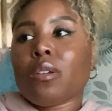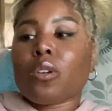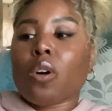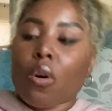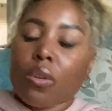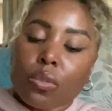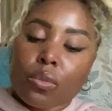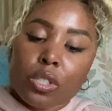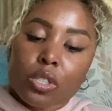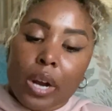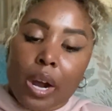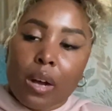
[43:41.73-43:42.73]
going through the
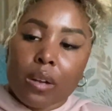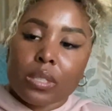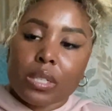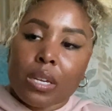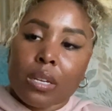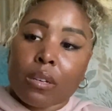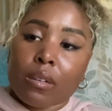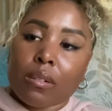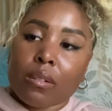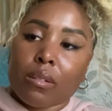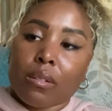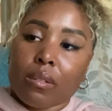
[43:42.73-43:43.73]
trials and
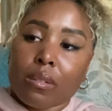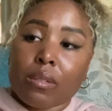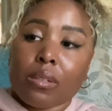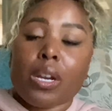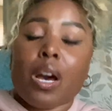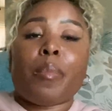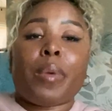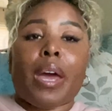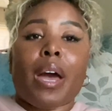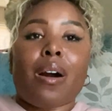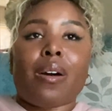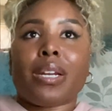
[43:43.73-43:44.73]
coming out.